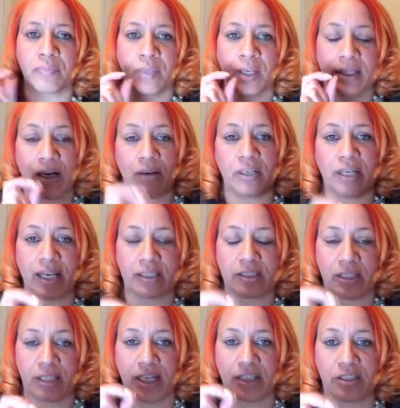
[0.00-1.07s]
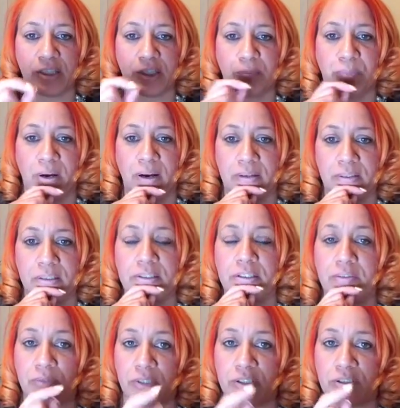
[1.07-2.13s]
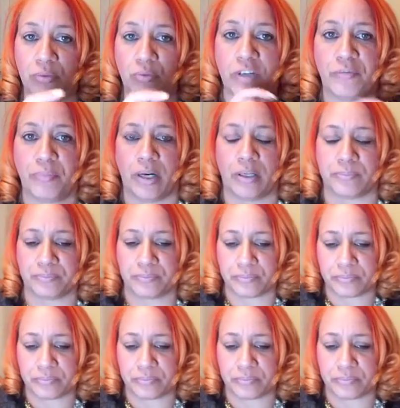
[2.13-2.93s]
Now catch this part. This the rough part.